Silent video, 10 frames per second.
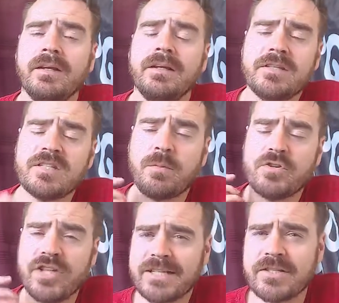This is
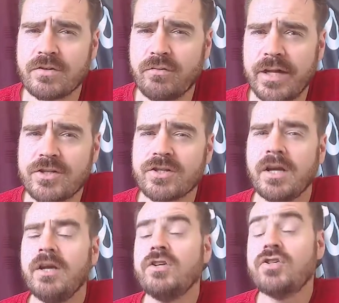projected to reach
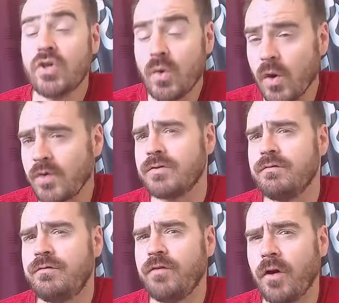
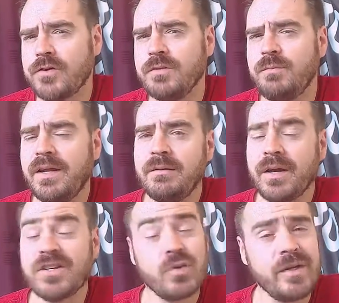240 billion
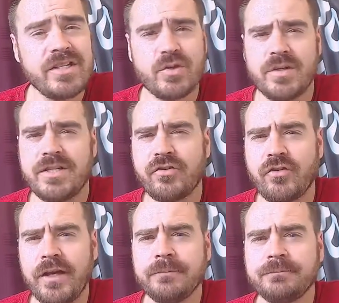by
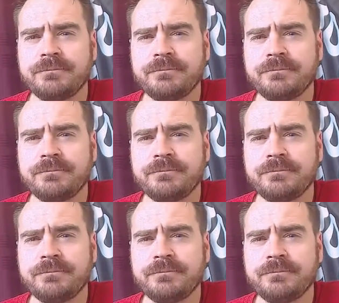2023.